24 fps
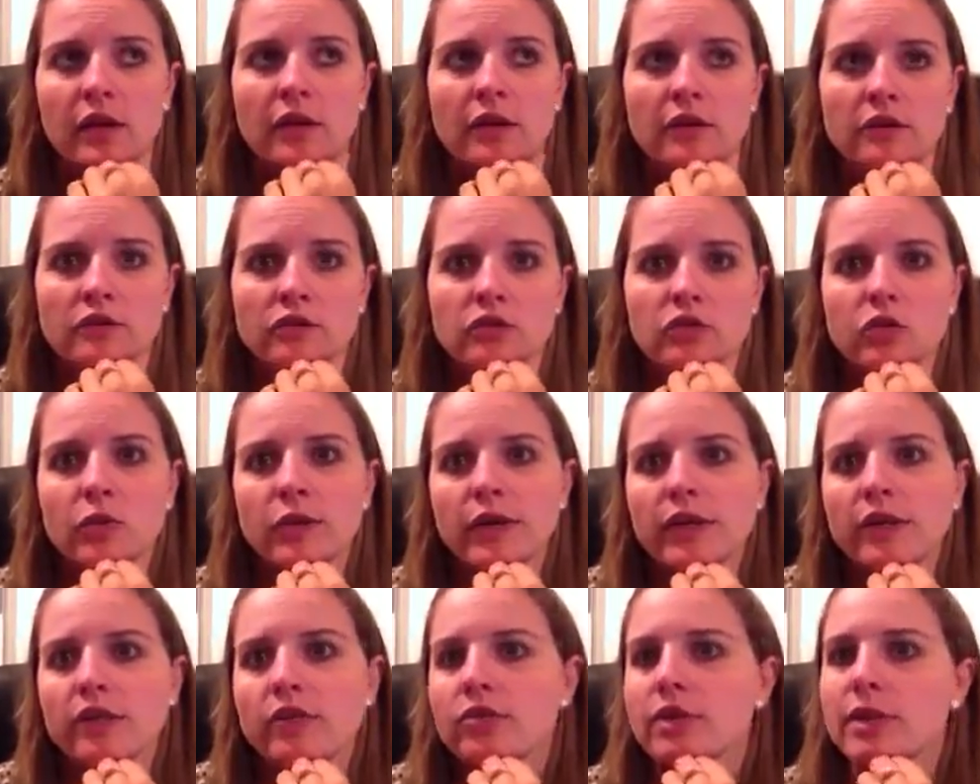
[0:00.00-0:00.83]
So
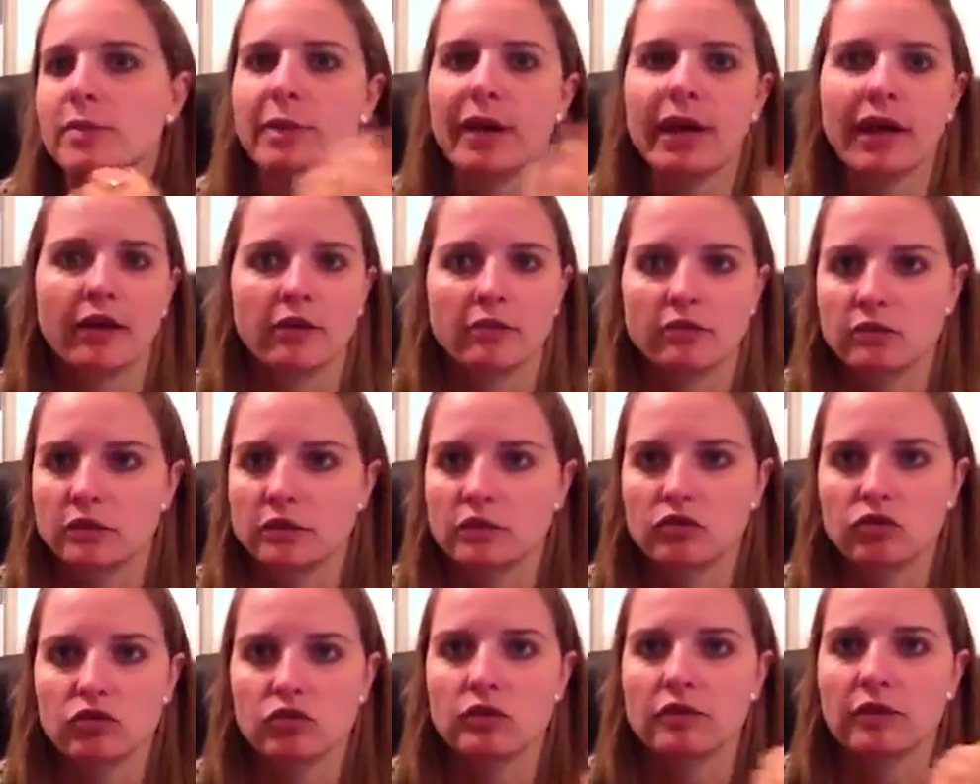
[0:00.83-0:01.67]
20, 30 pounds, let's
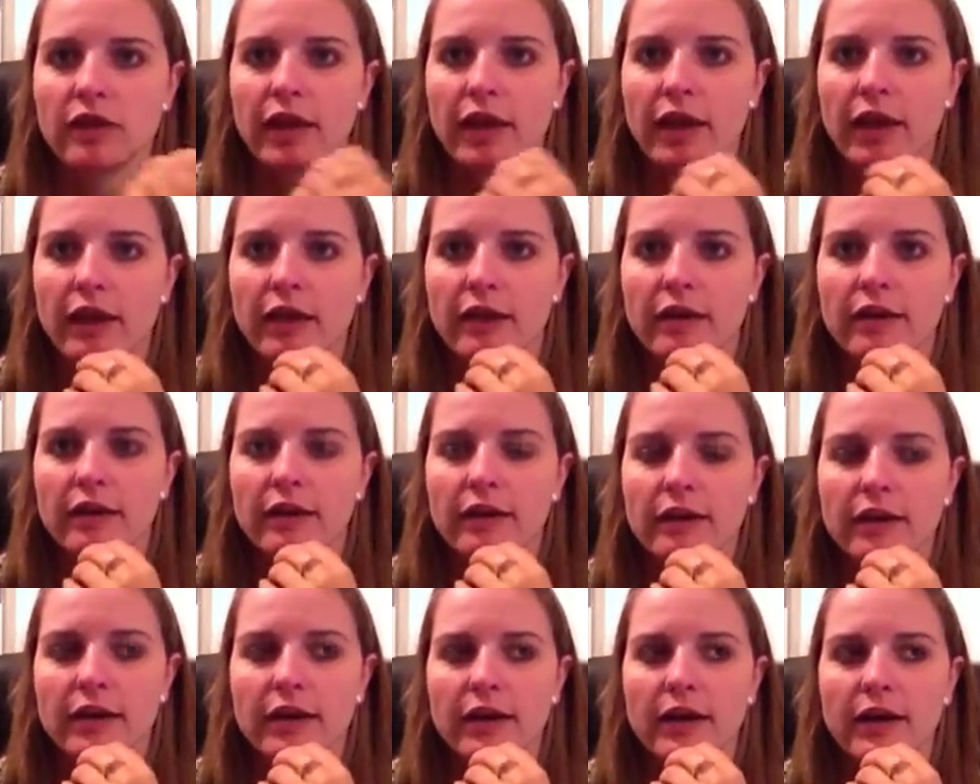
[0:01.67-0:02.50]
just say.
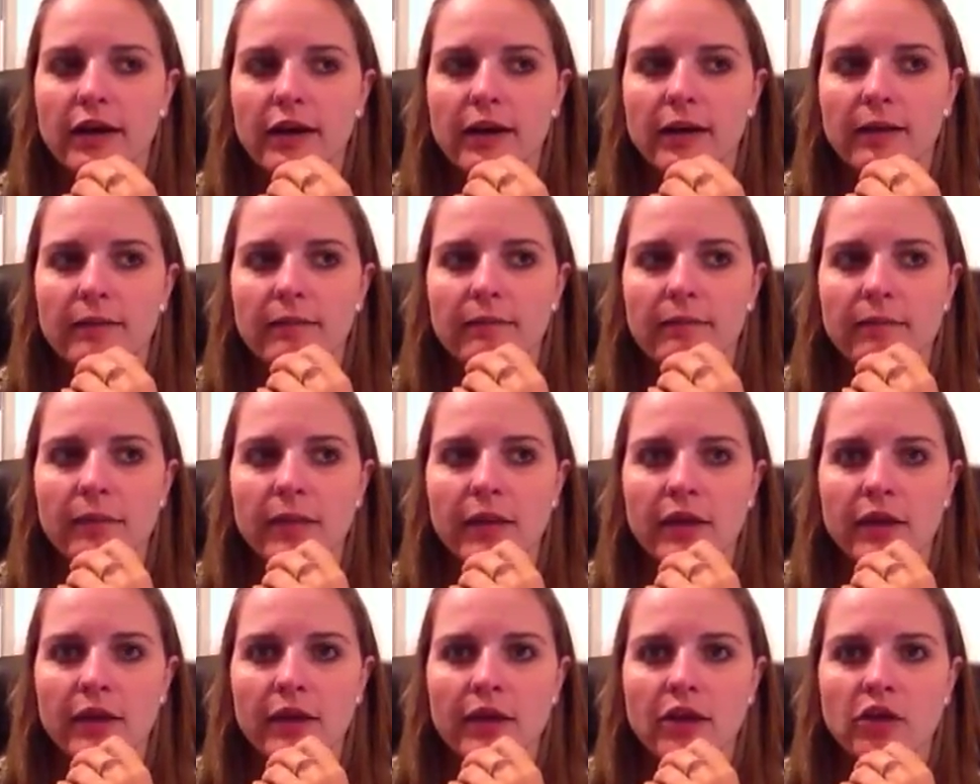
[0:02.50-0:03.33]

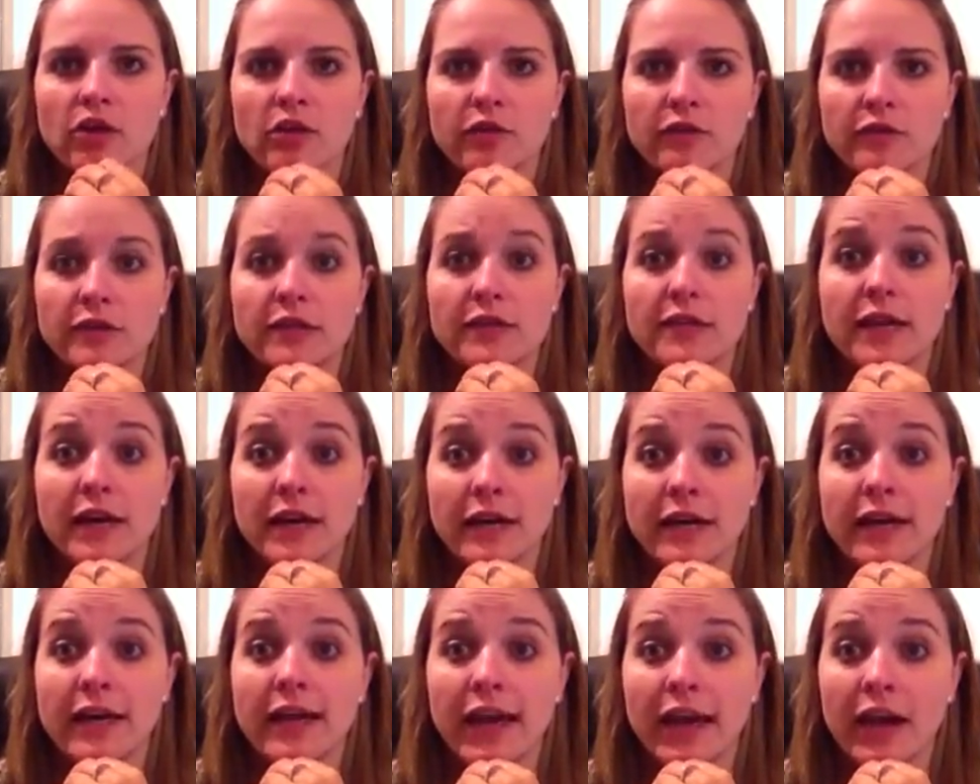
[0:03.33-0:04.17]
You know, if it's
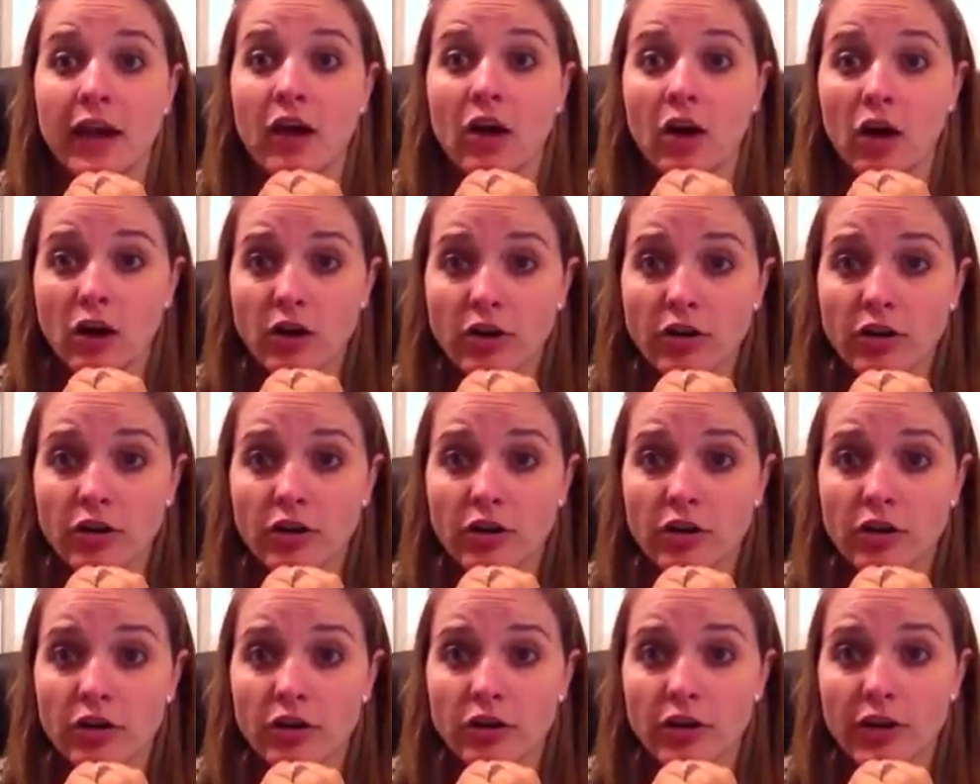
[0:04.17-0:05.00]
gonna get
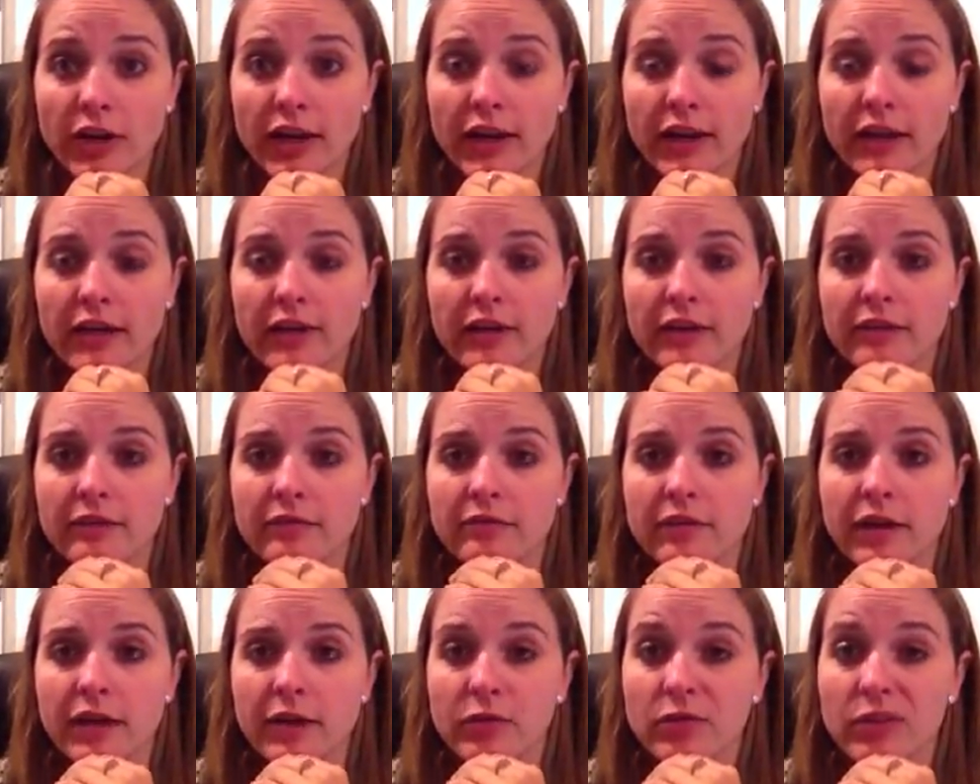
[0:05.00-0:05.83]
harder, like
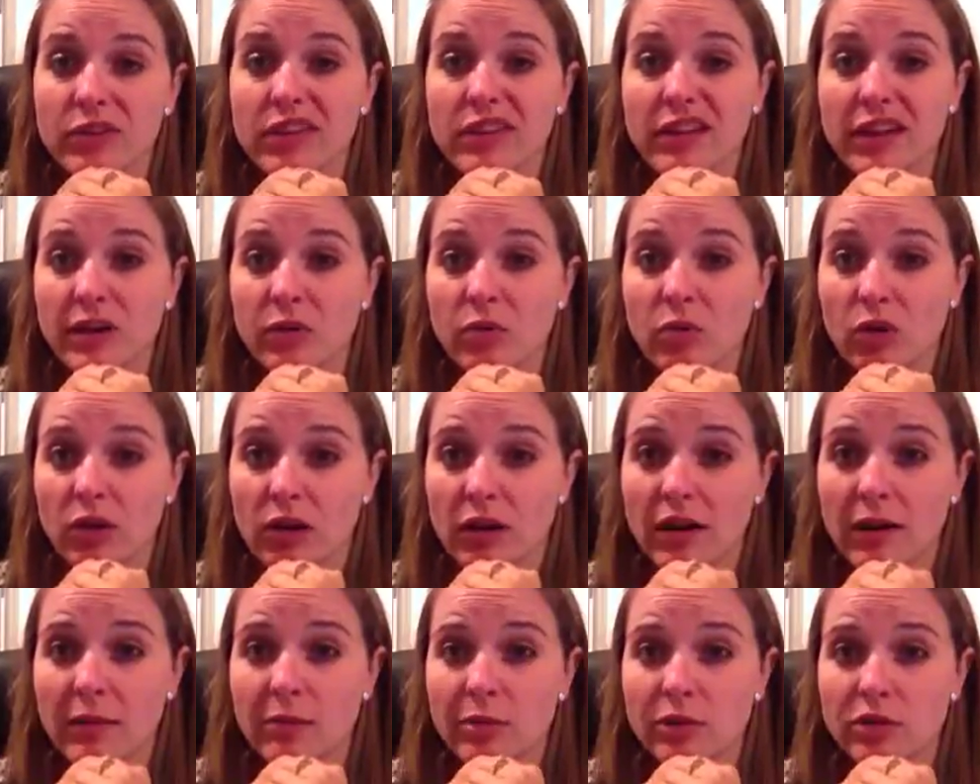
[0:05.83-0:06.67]
I really got to
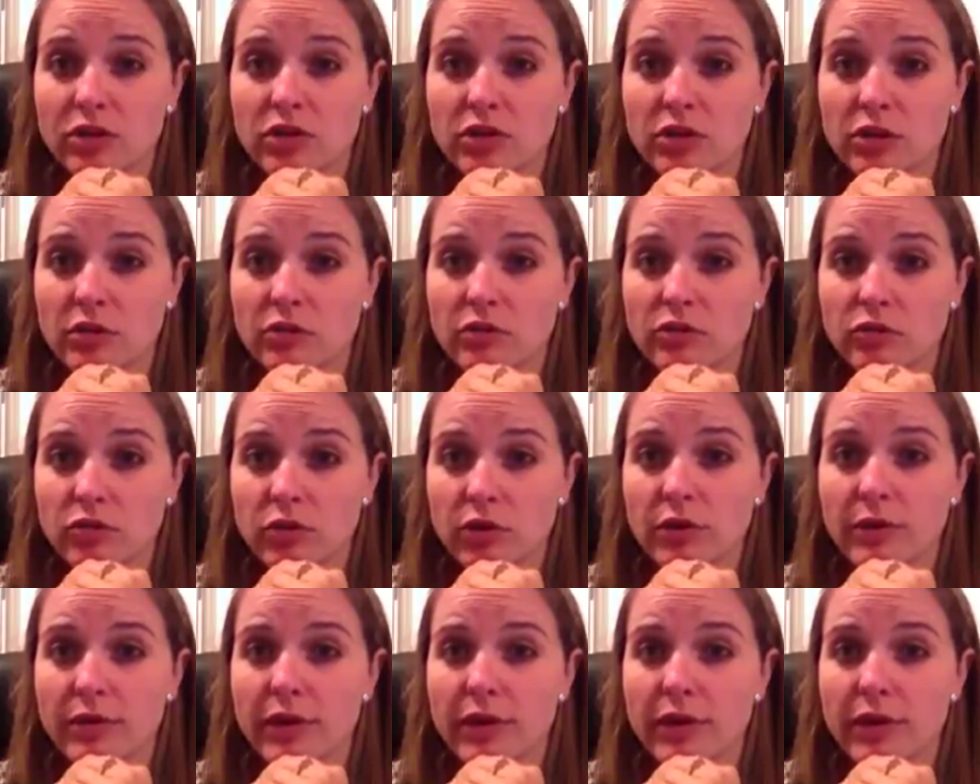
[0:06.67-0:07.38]
work on pushing those through.